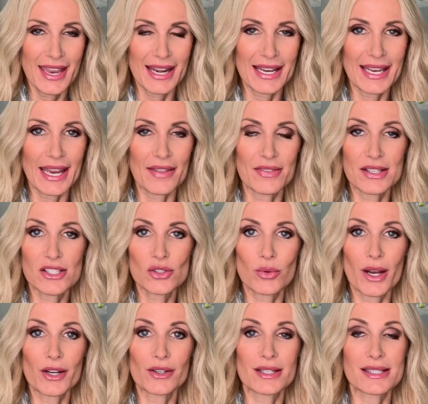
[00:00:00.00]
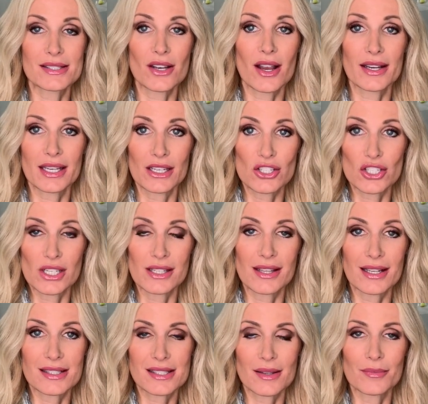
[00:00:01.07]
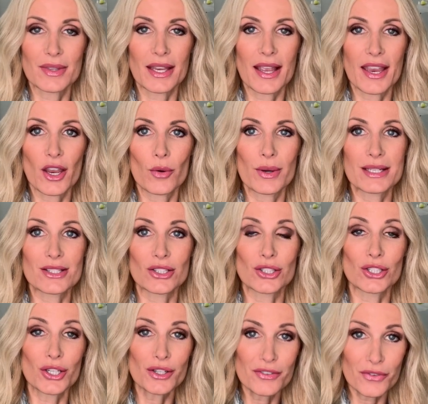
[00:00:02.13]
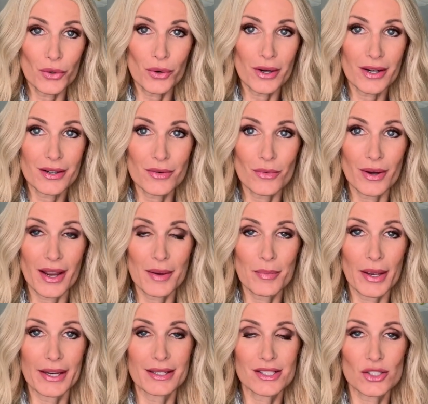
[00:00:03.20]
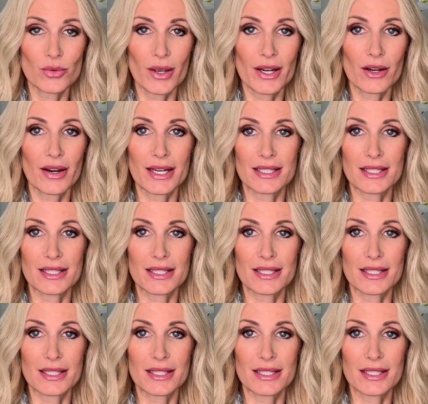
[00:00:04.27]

And again, this sweater is not itchy. That's something I always look for when I buy a sweater.